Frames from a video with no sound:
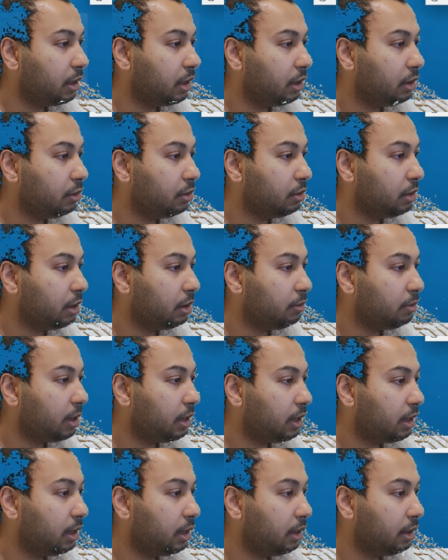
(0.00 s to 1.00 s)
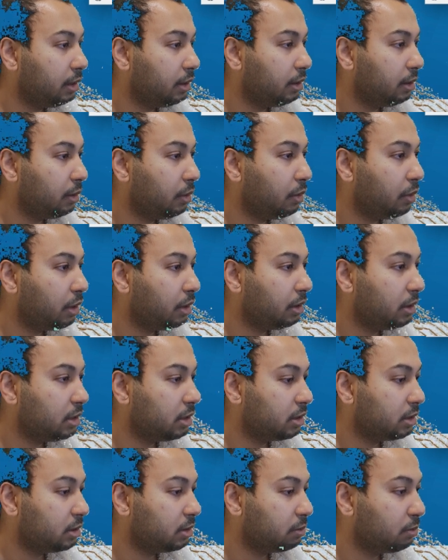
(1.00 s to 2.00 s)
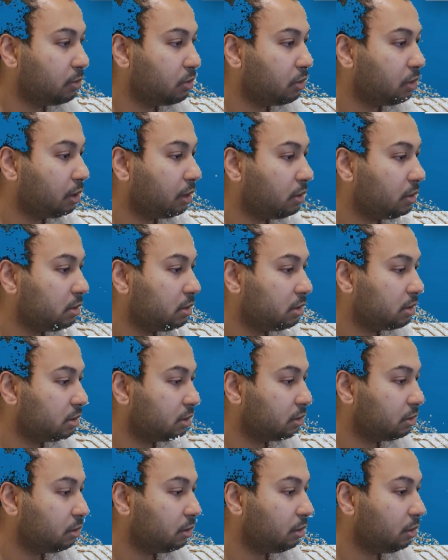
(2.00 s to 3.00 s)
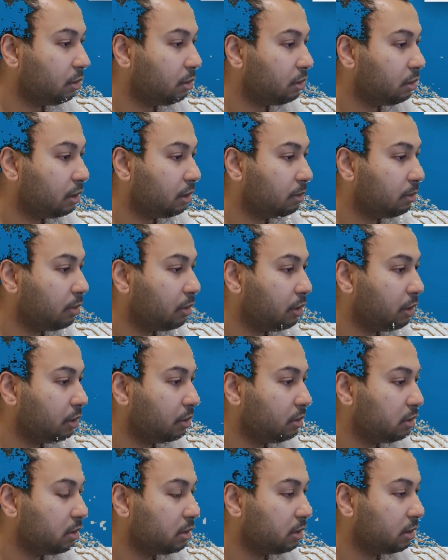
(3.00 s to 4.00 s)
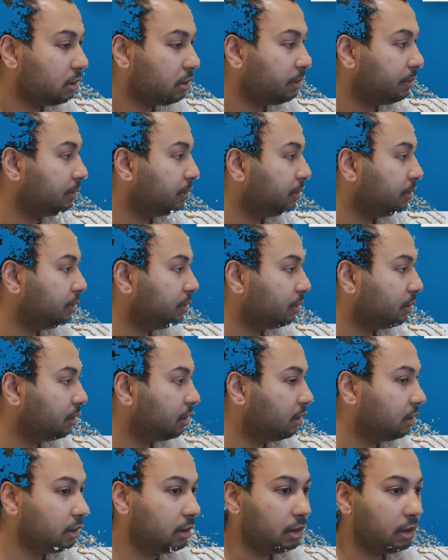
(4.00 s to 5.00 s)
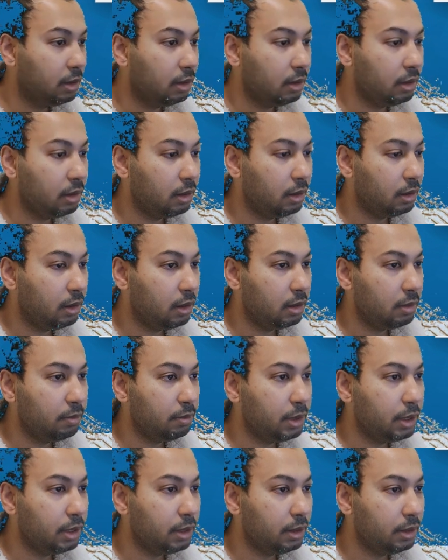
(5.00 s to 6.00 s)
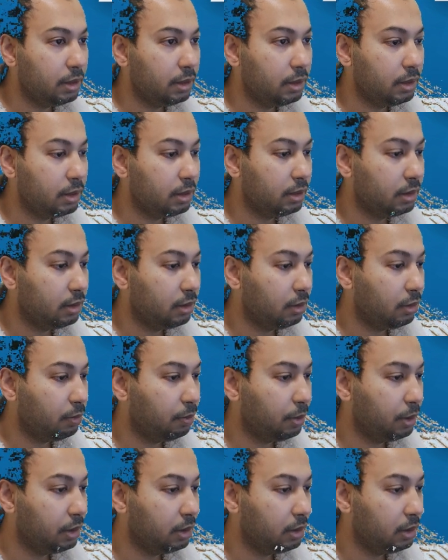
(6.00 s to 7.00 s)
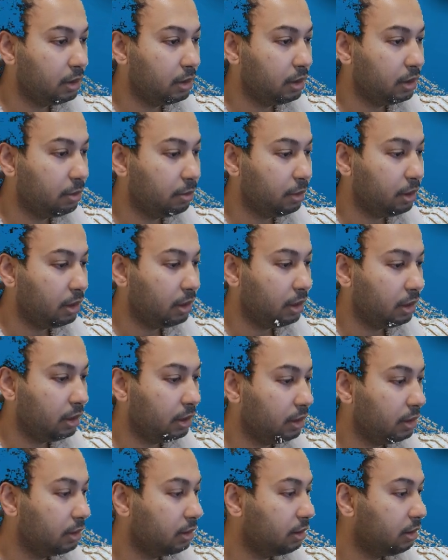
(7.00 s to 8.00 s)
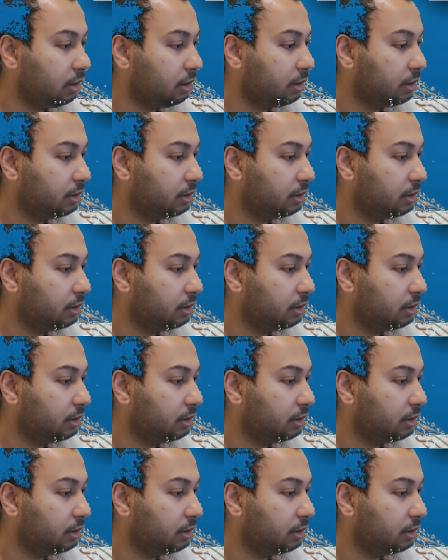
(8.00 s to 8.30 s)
can do that by loading these modules. To load the modules, okay, let me open the terminal here.